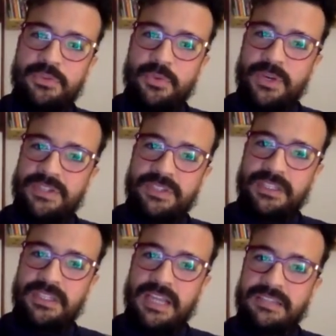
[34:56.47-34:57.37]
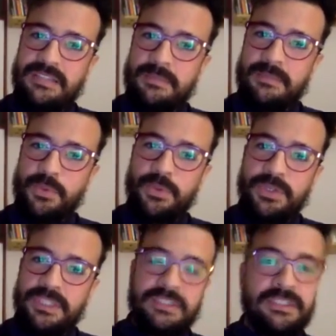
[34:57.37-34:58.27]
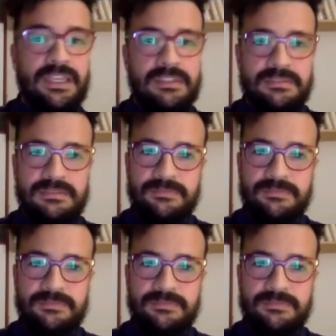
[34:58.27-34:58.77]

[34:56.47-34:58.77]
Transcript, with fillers: dressing as a poor little kid,